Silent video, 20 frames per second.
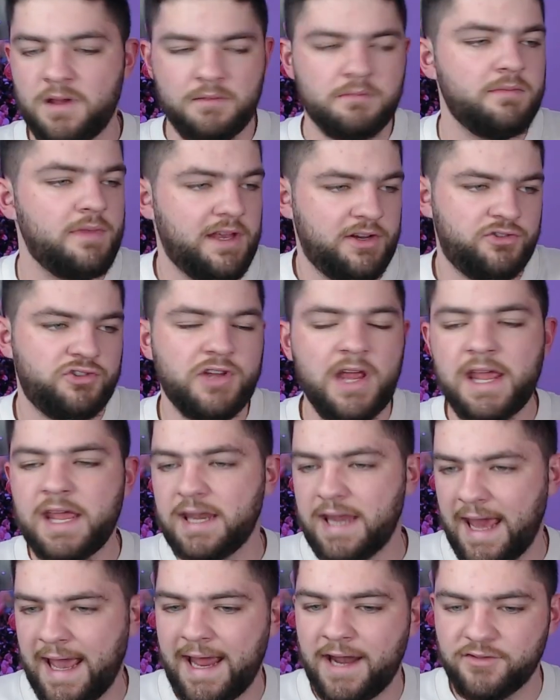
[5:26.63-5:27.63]
like,
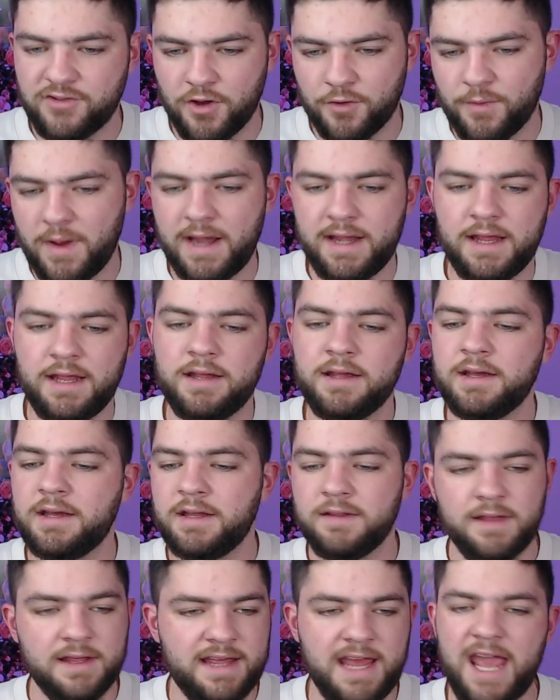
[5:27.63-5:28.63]
shaking hands already,
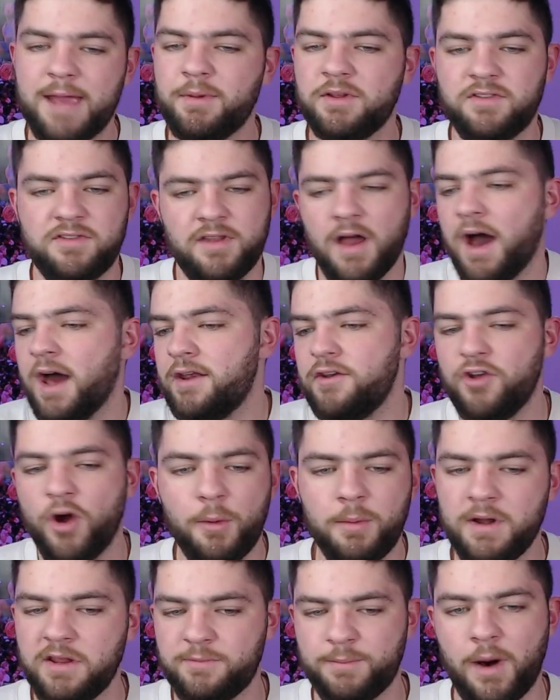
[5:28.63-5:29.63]
the game is done,
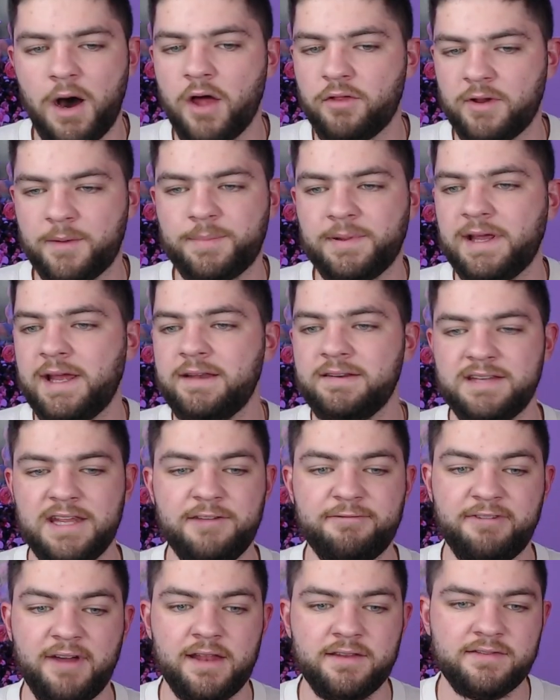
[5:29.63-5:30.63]
nobody's bothering playing
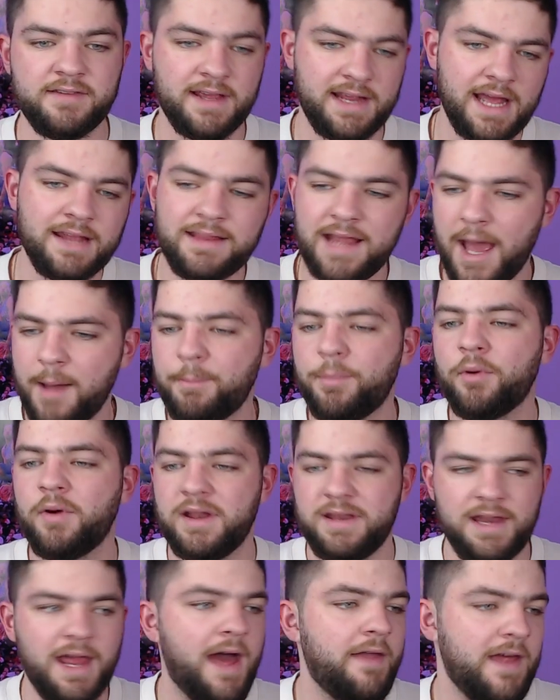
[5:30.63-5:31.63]
defense. Like, at that
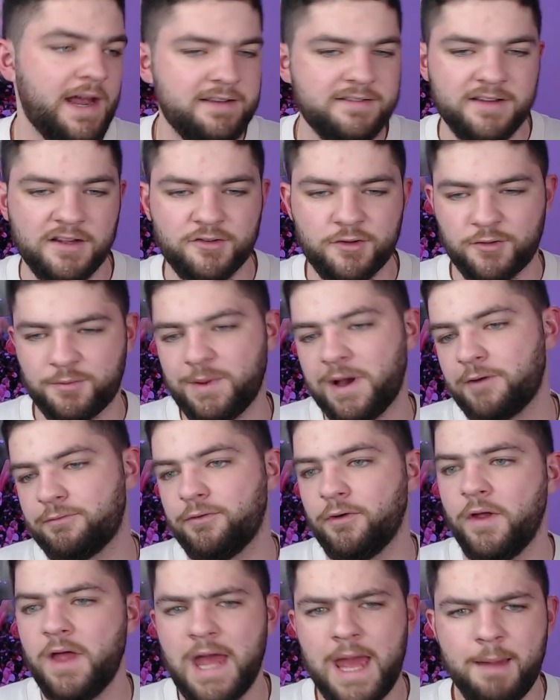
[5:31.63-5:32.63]
point, yeah, that's
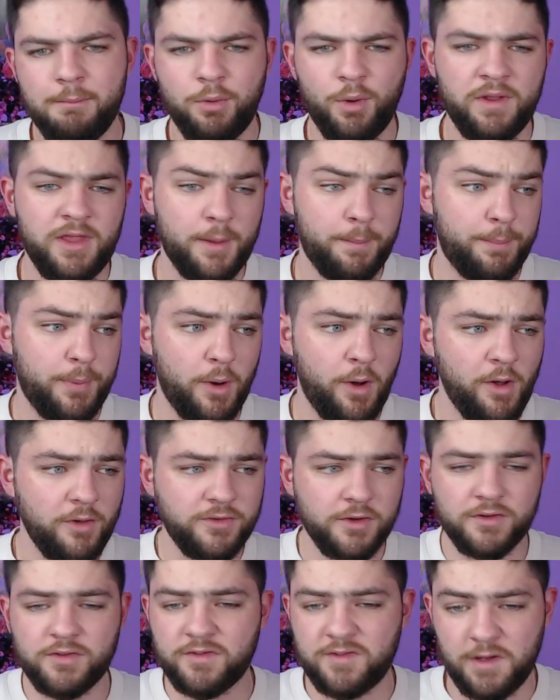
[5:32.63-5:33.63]
disrespectful. But when the
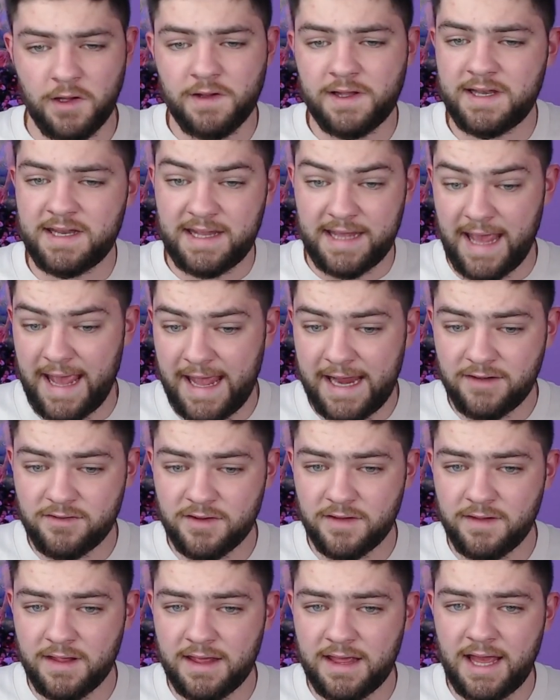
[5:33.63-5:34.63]
Bulls are still engaged
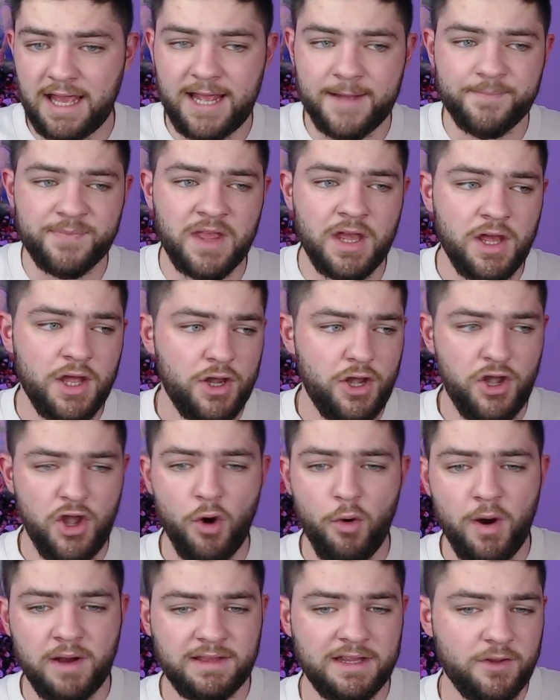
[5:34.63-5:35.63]
in the game,
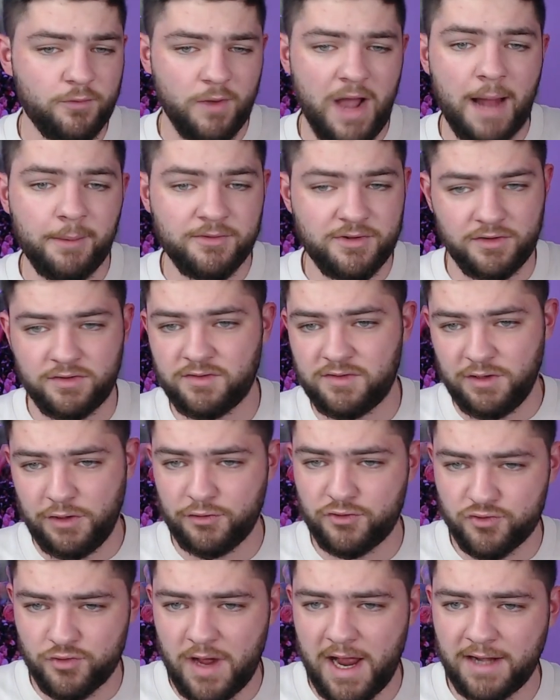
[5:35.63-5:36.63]
knowing that the Raptors are still
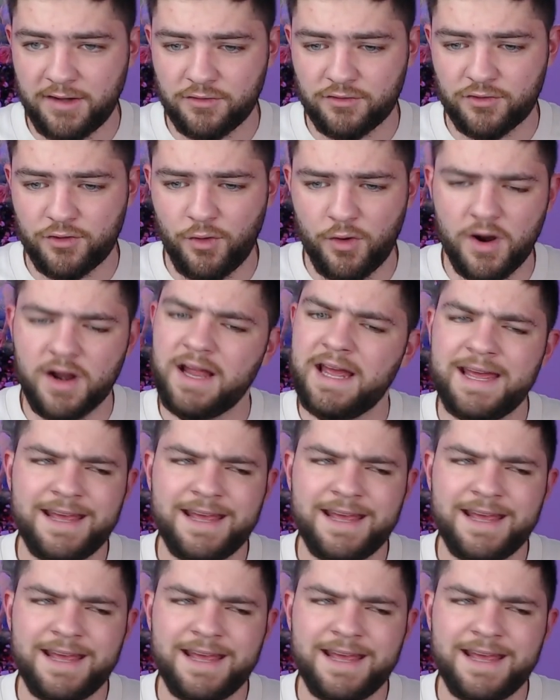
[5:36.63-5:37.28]
trying to score,